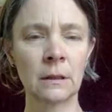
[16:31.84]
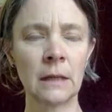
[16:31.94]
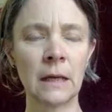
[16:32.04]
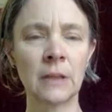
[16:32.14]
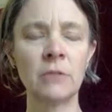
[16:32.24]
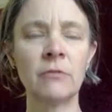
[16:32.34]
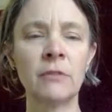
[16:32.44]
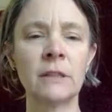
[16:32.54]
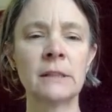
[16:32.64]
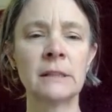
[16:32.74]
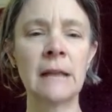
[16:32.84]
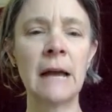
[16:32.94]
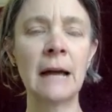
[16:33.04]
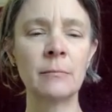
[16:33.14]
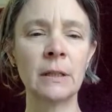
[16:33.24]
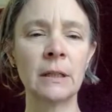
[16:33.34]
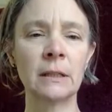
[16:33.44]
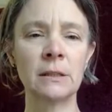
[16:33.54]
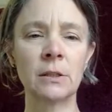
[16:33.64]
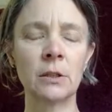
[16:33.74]
And you feel sad
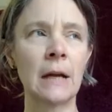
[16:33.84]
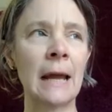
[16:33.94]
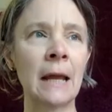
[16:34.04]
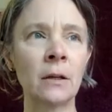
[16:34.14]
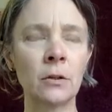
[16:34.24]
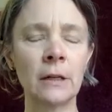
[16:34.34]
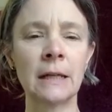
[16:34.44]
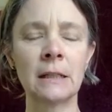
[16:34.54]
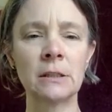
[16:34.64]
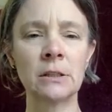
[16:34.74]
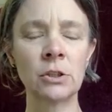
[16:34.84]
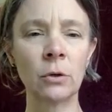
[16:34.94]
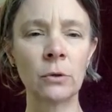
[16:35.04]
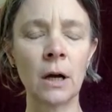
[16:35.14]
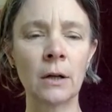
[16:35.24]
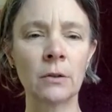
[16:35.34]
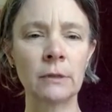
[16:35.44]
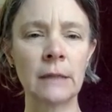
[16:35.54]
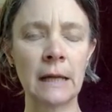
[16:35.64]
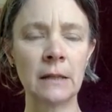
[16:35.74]
because you're angry and it's so not
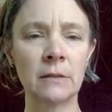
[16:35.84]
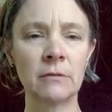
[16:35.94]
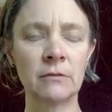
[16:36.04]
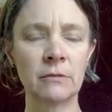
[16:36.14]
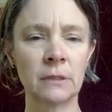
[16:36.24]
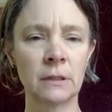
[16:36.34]
creative.